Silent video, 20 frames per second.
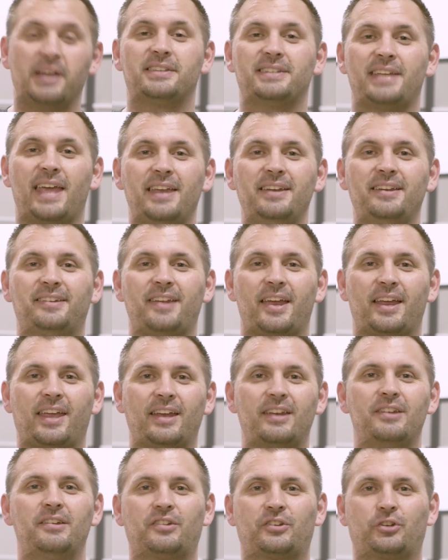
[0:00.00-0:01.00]
a
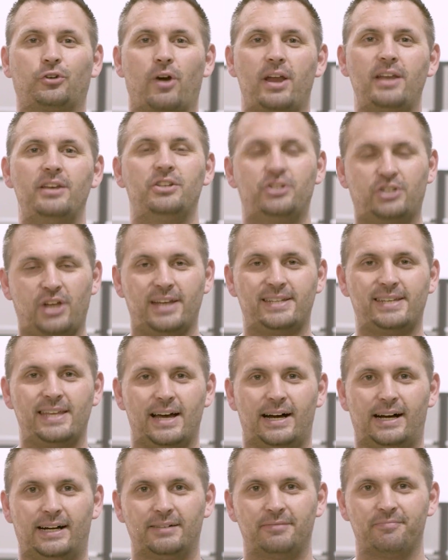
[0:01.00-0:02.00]
10-second street
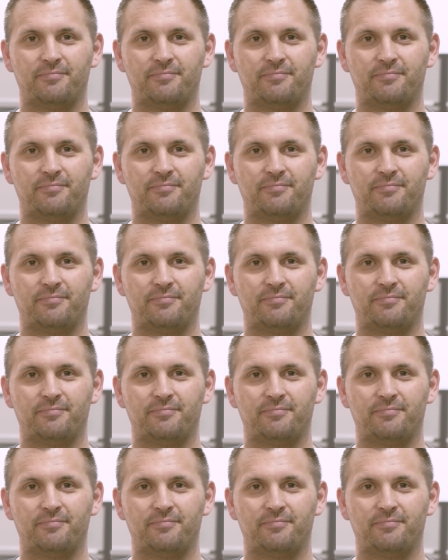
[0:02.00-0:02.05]
GT-R.